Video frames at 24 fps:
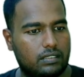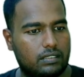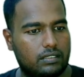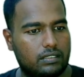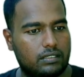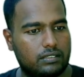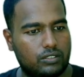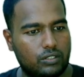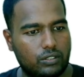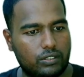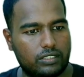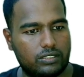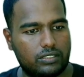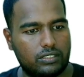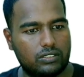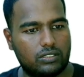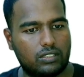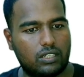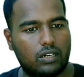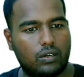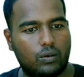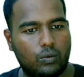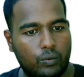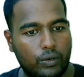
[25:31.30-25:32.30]
So this is
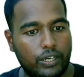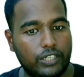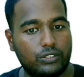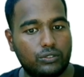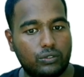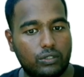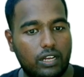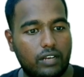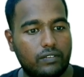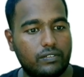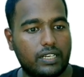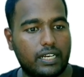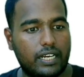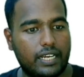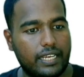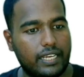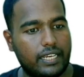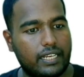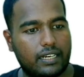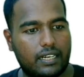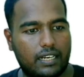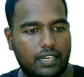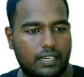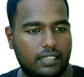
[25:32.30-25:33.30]
wrong. Y should have the
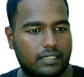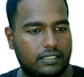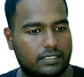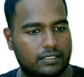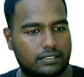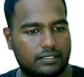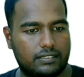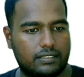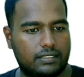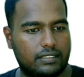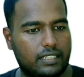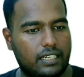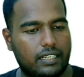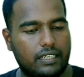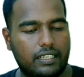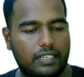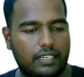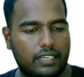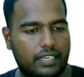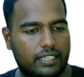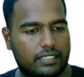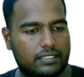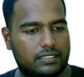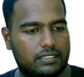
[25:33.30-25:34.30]
higher current than
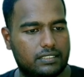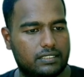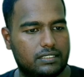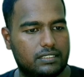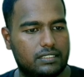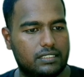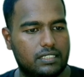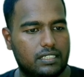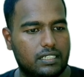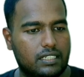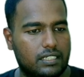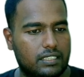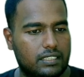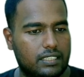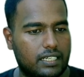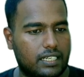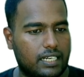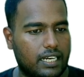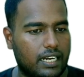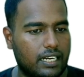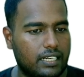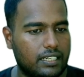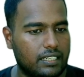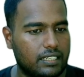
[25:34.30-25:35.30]
in X. The
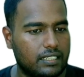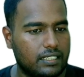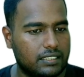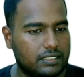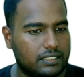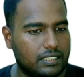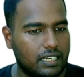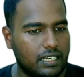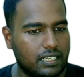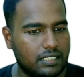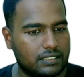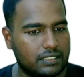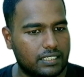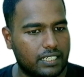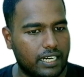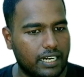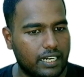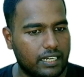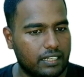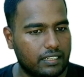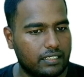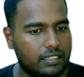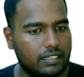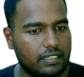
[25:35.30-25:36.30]
current in the cell is
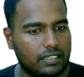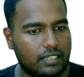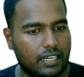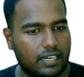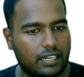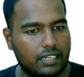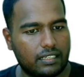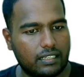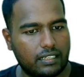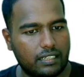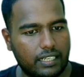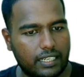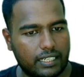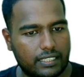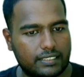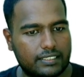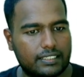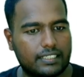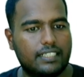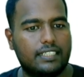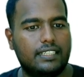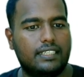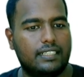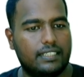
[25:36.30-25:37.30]
greater than current in
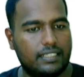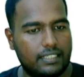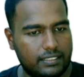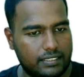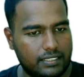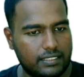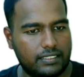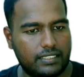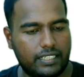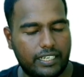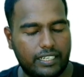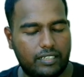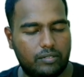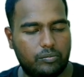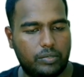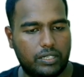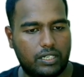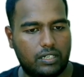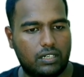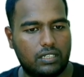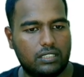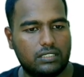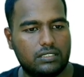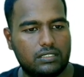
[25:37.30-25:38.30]
X. This is right
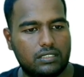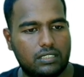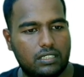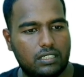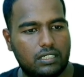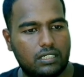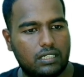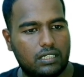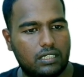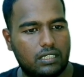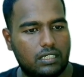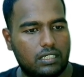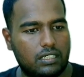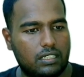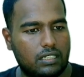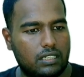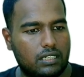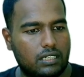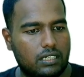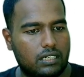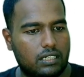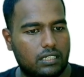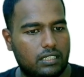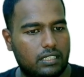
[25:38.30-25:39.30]
because
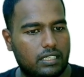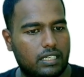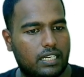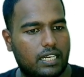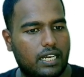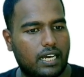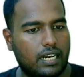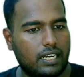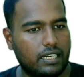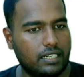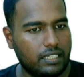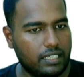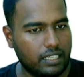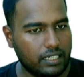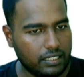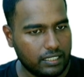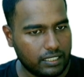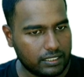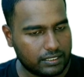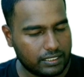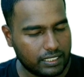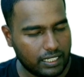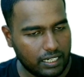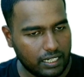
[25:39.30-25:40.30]
the current in
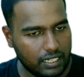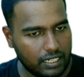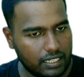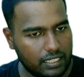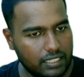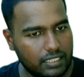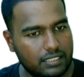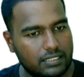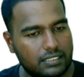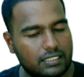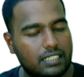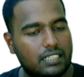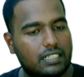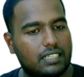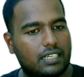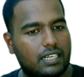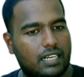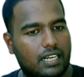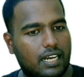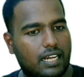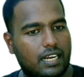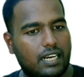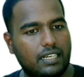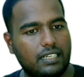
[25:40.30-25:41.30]
the cell is
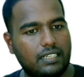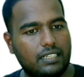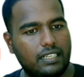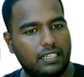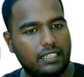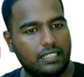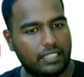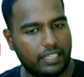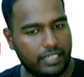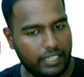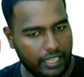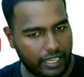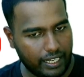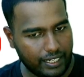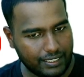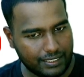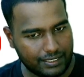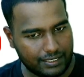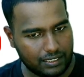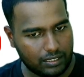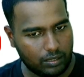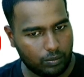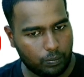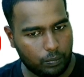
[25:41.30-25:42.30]
current in the
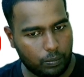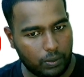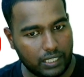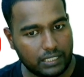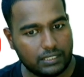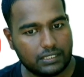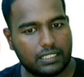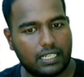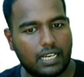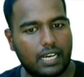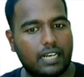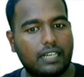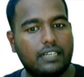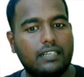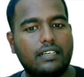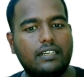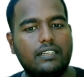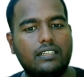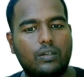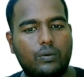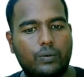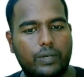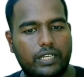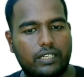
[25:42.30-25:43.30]
X plus current in
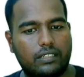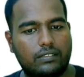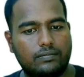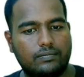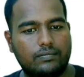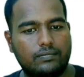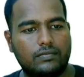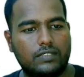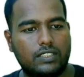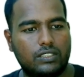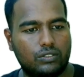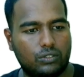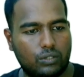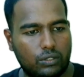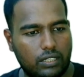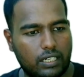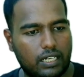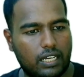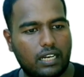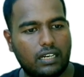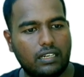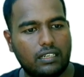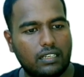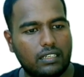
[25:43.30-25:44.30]
the Y. So the
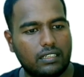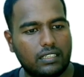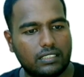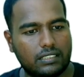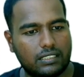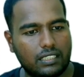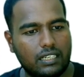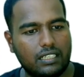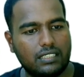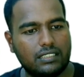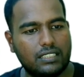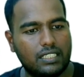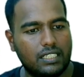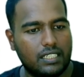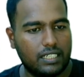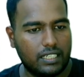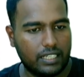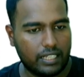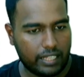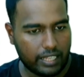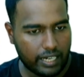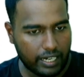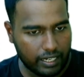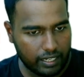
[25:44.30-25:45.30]
current in the cell is
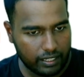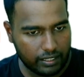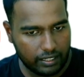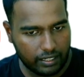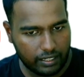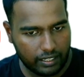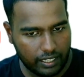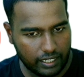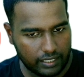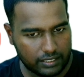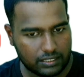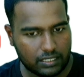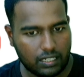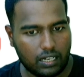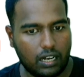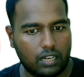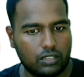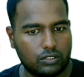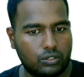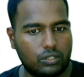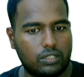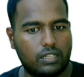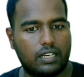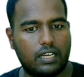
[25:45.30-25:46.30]
greater than X.
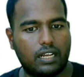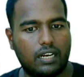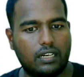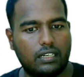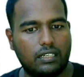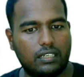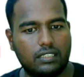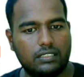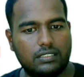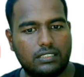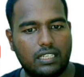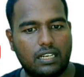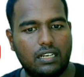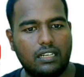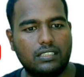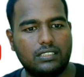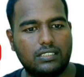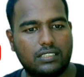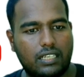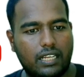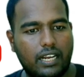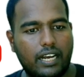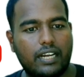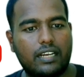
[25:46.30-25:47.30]
Also the current in cell
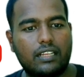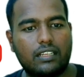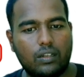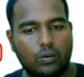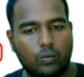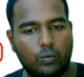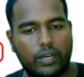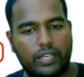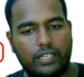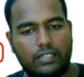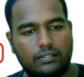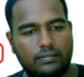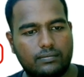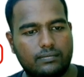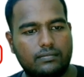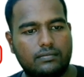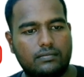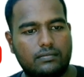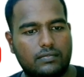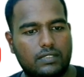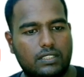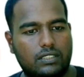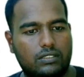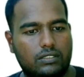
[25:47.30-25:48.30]
is greater than Y.
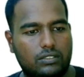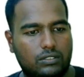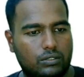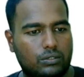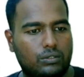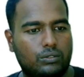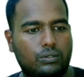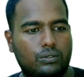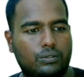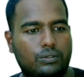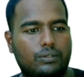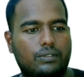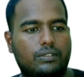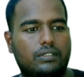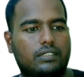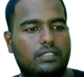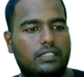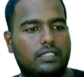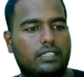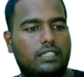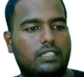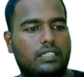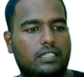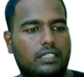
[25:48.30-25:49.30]
So
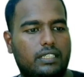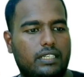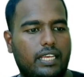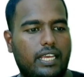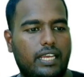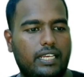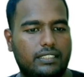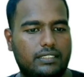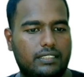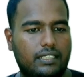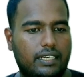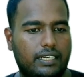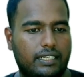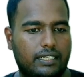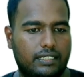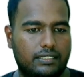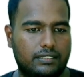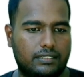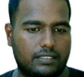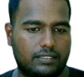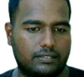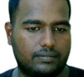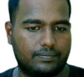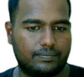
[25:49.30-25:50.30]
A is the right
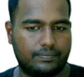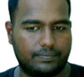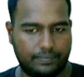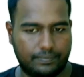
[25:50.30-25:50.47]
answer.